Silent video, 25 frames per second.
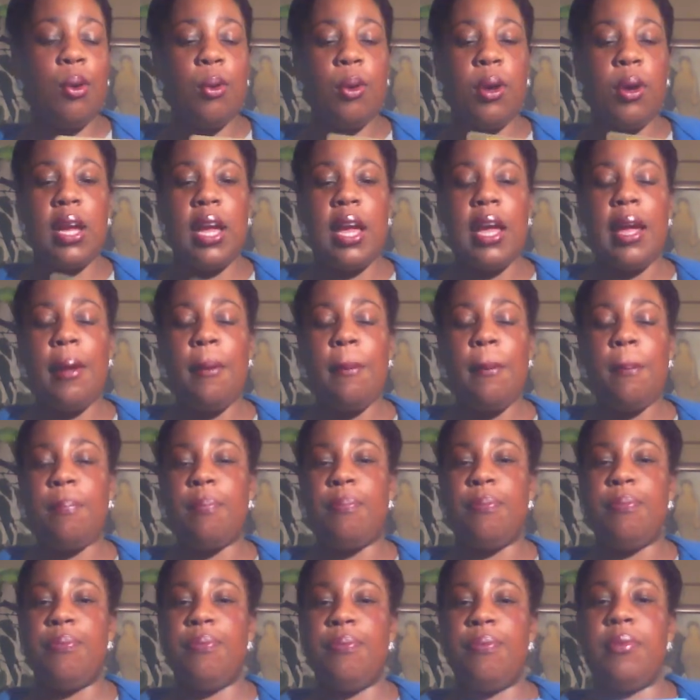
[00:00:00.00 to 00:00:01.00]
okay?
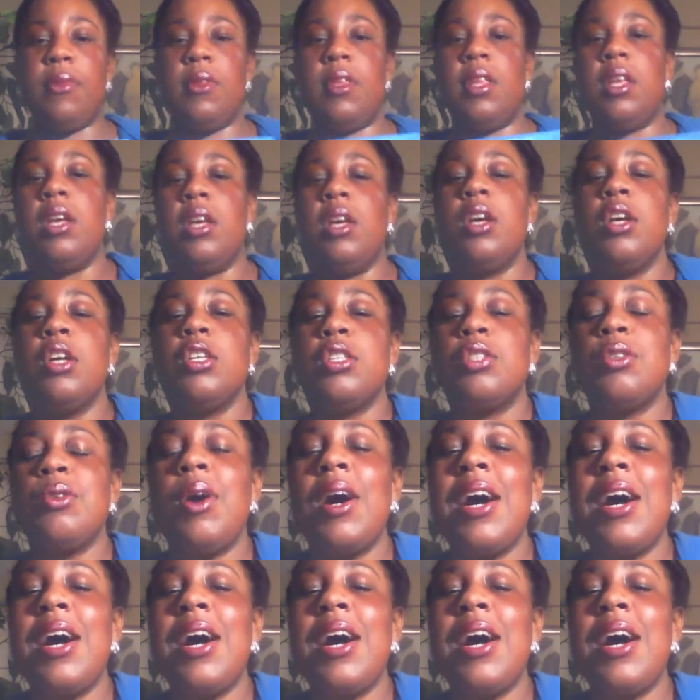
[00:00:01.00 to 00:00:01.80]
So